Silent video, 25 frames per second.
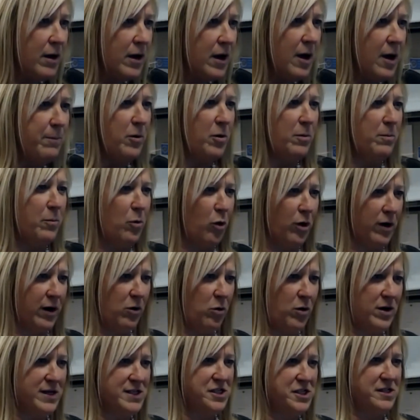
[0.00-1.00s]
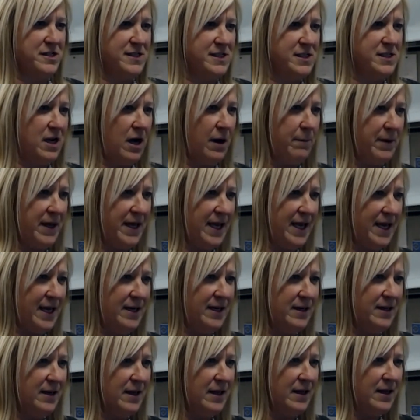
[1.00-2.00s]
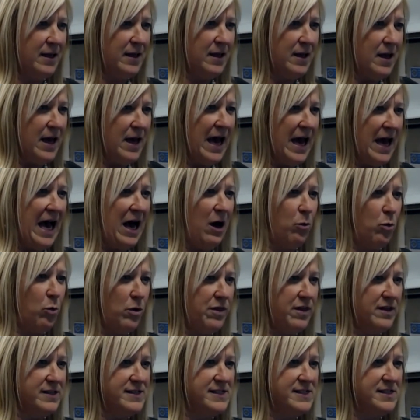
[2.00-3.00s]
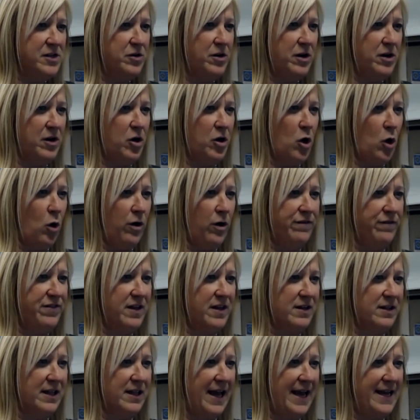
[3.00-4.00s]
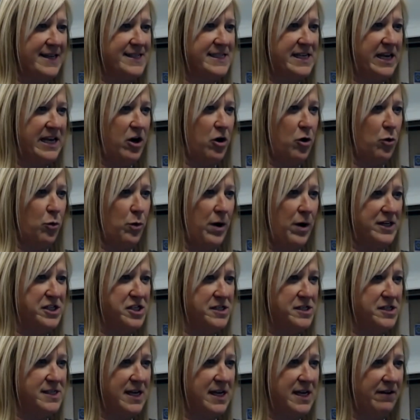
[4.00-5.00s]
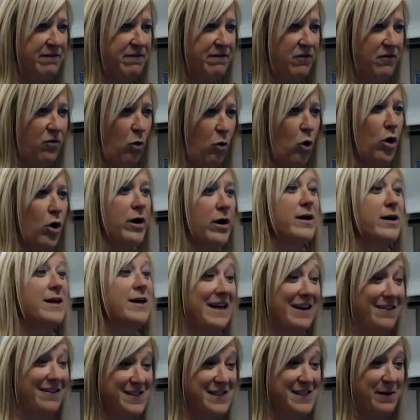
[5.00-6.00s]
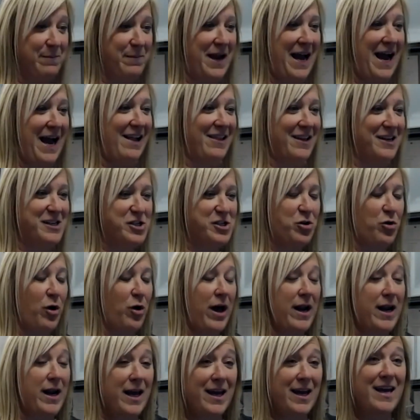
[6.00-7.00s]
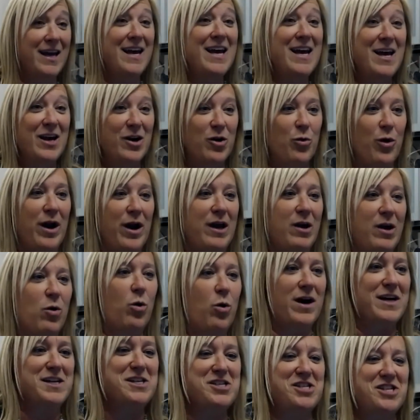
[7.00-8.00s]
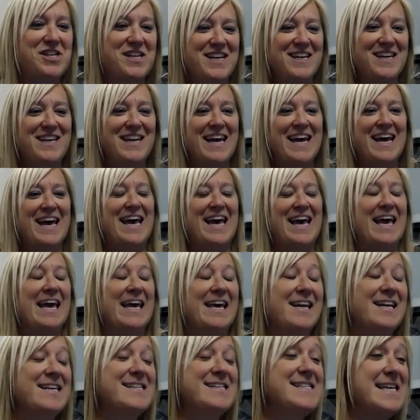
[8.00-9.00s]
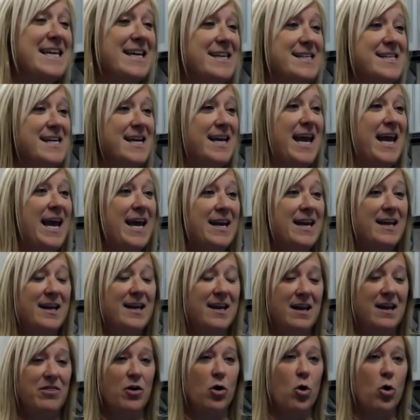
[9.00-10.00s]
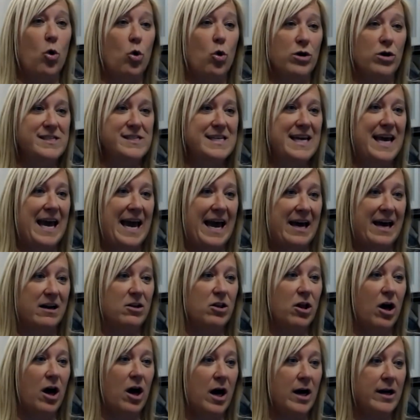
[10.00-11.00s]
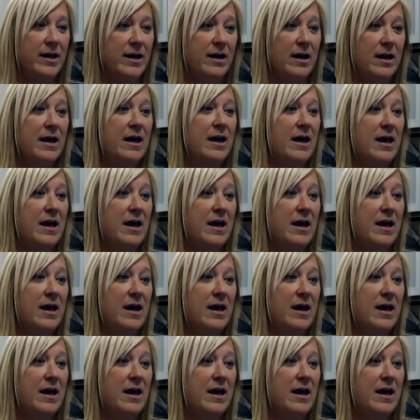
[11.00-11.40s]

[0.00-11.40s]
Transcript: Couple more questions coming in. How will the student know if the class they are registering for gives them college credit? Great question. It is indicated in the course catalog.